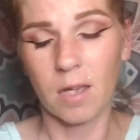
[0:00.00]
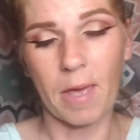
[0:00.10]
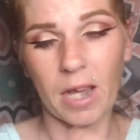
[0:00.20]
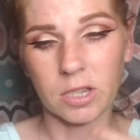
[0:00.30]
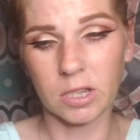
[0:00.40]
I'm
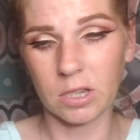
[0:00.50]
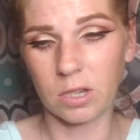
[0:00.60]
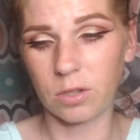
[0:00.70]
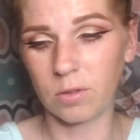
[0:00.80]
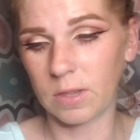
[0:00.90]
actually
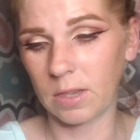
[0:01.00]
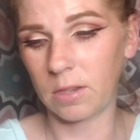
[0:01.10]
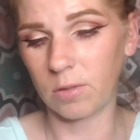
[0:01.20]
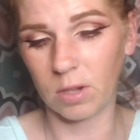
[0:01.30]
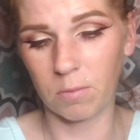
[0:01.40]
going to use
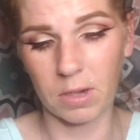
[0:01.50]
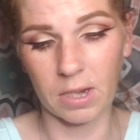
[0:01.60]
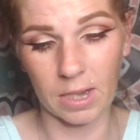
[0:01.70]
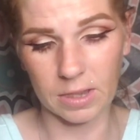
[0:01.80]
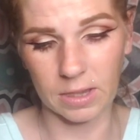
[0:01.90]
it here in a
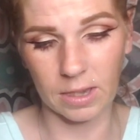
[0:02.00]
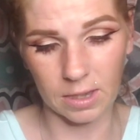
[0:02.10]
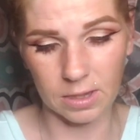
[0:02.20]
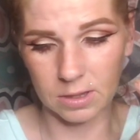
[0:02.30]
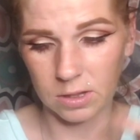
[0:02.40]
minute at the
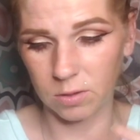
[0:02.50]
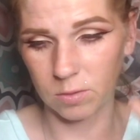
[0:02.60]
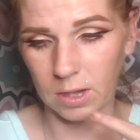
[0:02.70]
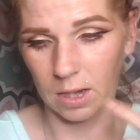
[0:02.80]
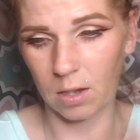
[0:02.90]
end
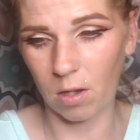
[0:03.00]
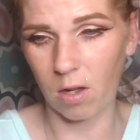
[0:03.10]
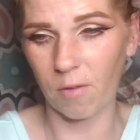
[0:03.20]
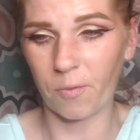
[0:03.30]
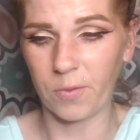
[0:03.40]
to take
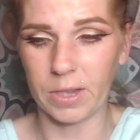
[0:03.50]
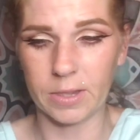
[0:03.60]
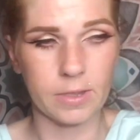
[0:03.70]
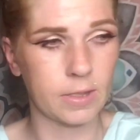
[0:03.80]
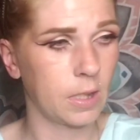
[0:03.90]
off
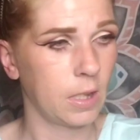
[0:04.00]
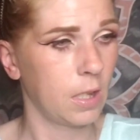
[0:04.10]
this